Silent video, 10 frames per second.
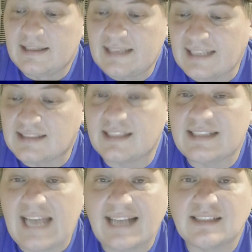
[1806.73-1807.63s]
Yes, the
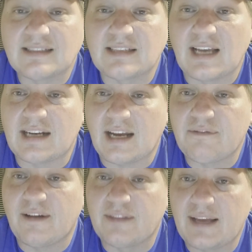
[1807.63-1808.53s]
taxes suck. I
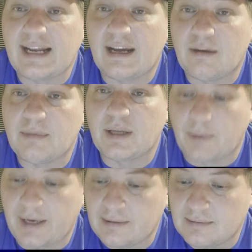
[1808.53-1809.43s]
found that out, by the way.